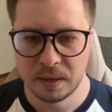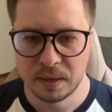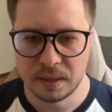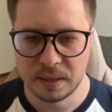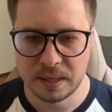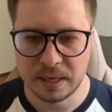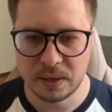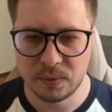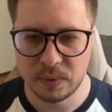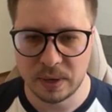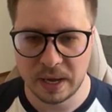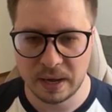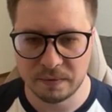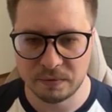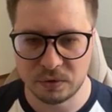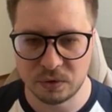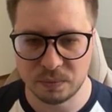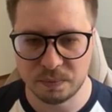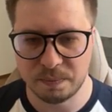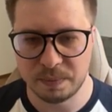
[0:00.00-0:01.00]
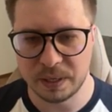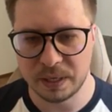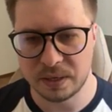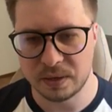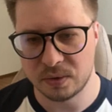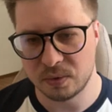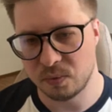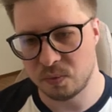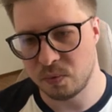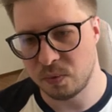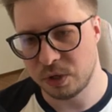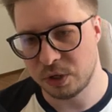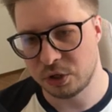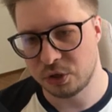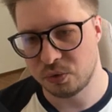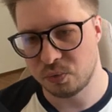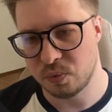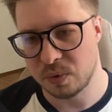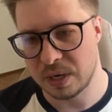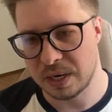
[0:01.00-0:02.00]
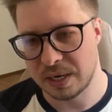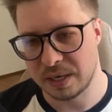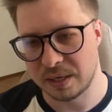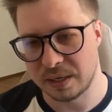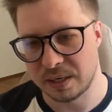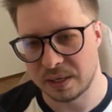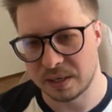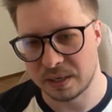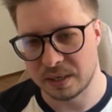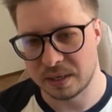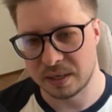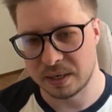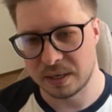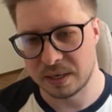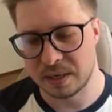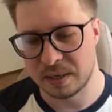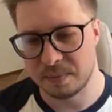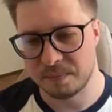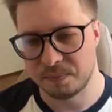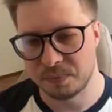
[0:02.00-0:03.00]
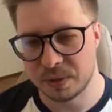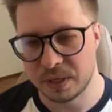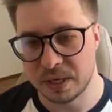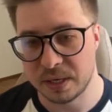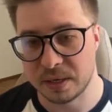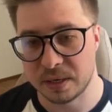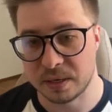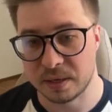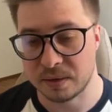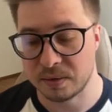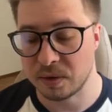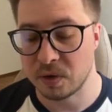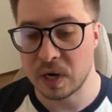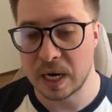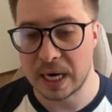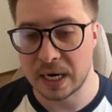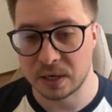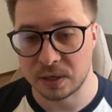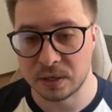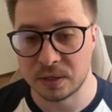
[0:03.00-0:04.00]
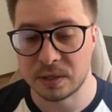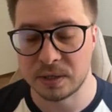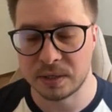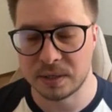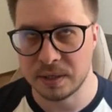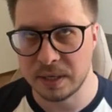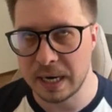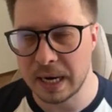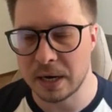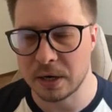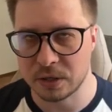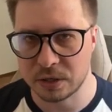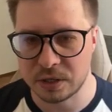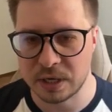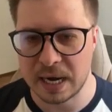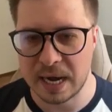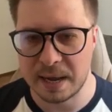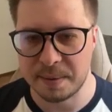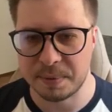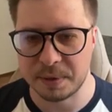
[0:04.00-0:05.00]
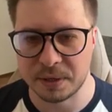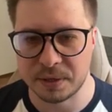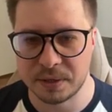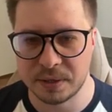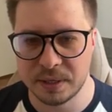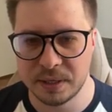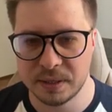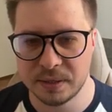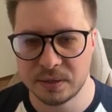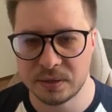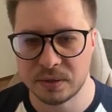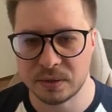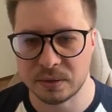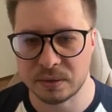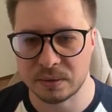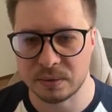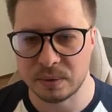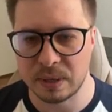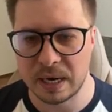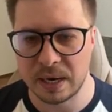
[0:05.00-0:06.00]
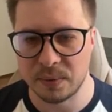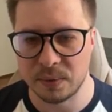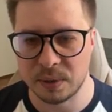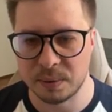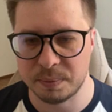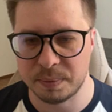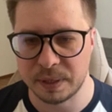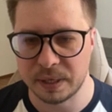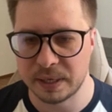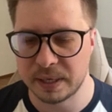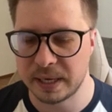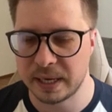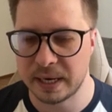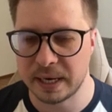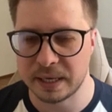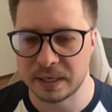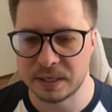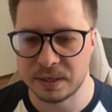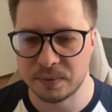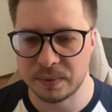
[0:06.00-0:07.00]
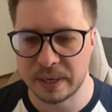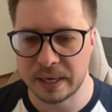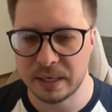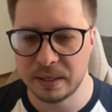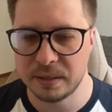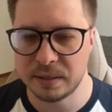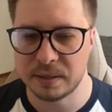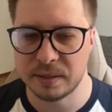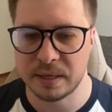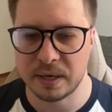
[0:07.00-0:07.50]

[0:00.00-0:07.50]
Then we have to pick which one guard type it is. So I will pick CanActivate.